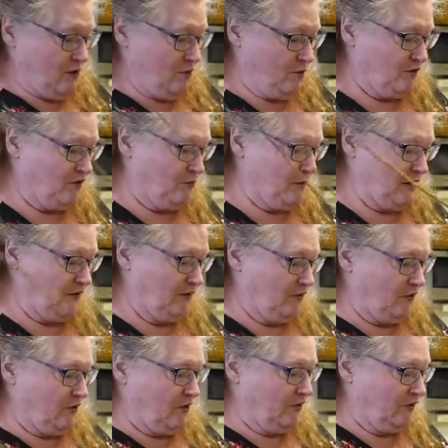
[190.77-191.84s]
which means
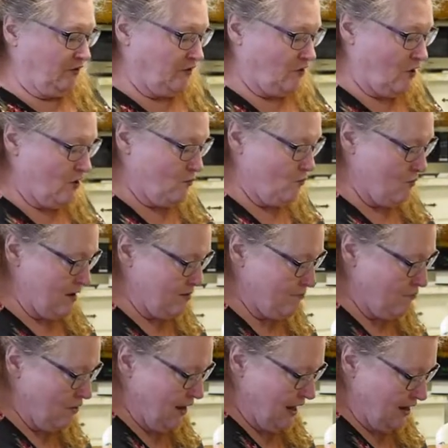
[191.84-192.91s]
you're going to start
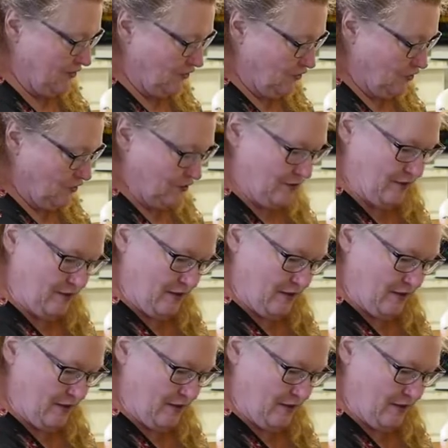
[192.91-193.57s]
one branch,